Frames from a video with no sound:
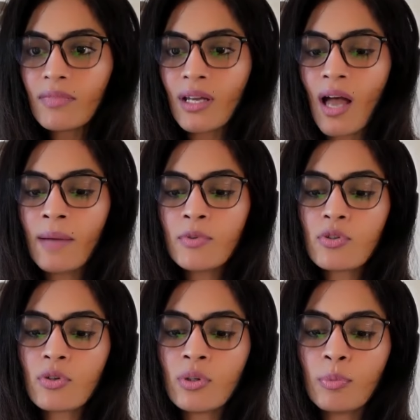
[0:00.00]
I'm
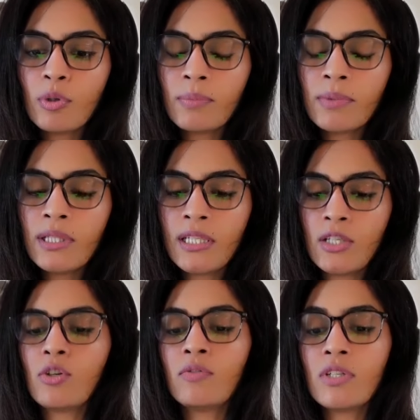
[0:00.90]
just going to pull up the
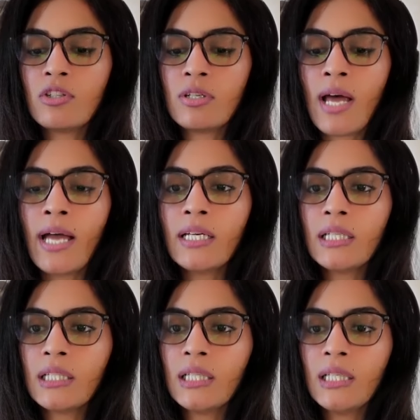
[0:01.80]
lyrics of this track
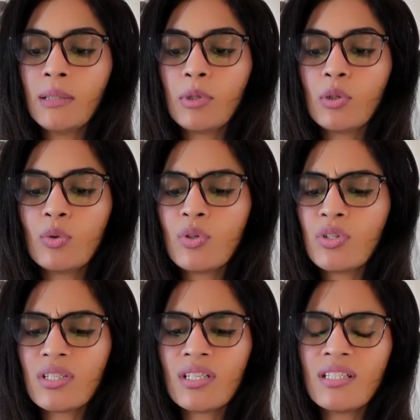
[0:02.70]

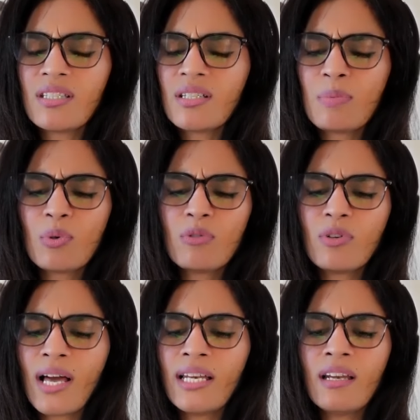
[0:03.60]
because it's just
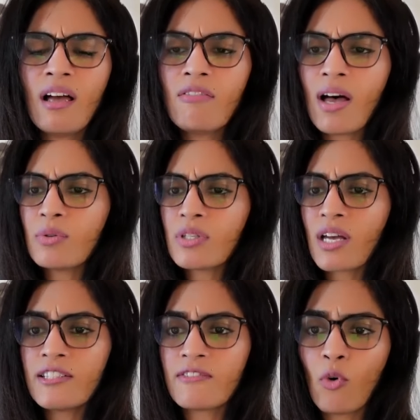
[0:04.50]
beautiful. I love
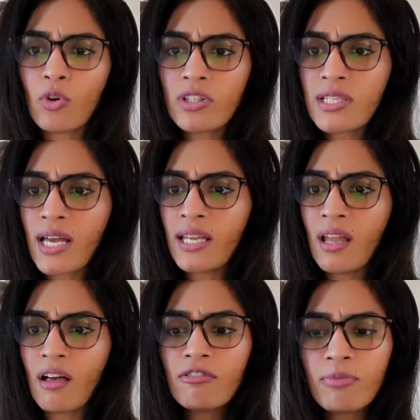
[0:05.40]
Outsky's vocals. I
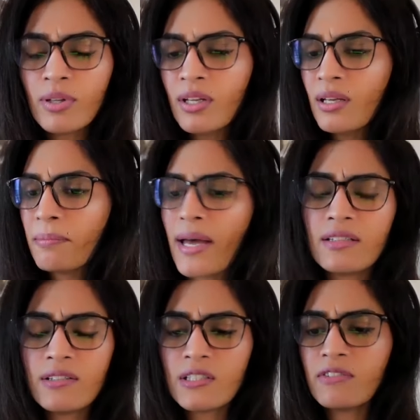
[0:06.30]
love
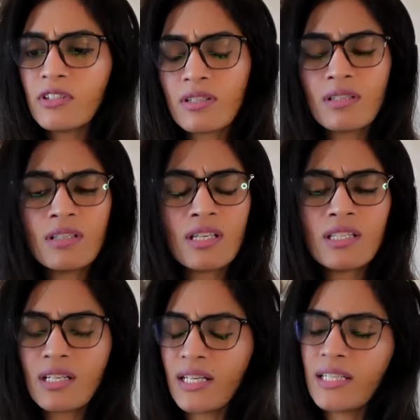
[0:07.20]
Panther's verses, his
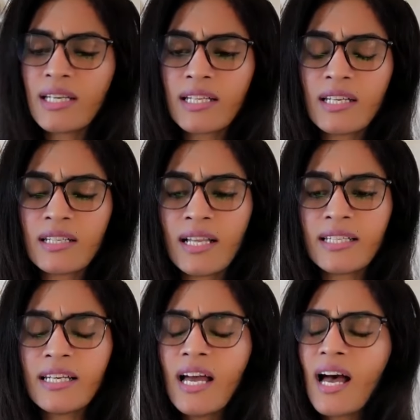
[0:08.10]
writing. And
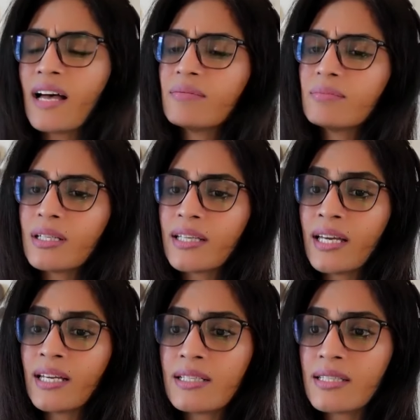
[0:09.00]
like, again,
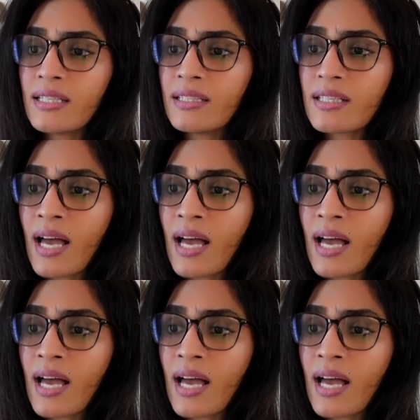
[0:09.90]
I'll say this.